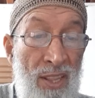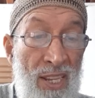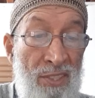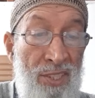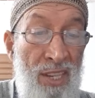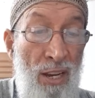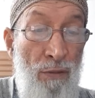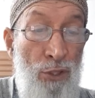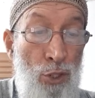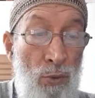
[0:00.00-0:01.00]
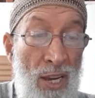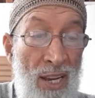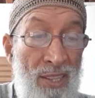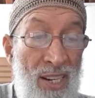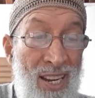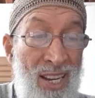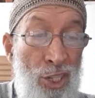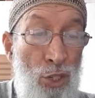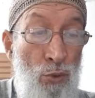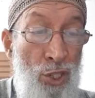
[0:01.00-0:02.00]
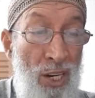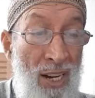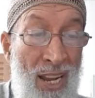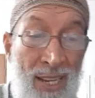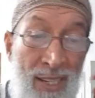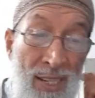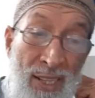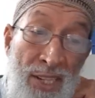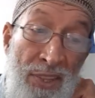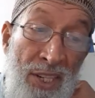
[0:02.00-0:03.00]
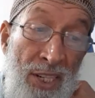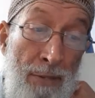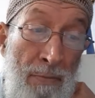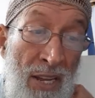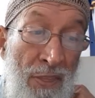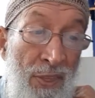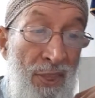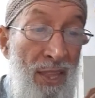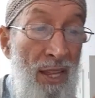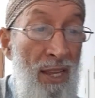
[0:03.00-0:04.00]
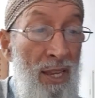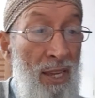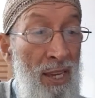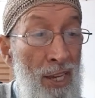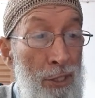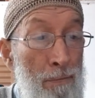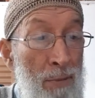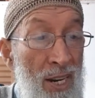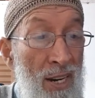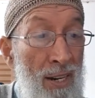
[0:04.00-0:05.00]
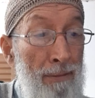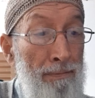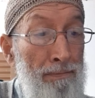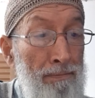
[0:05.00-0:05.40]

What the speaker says: themselves together at Jerusalem in the 3rd month, as per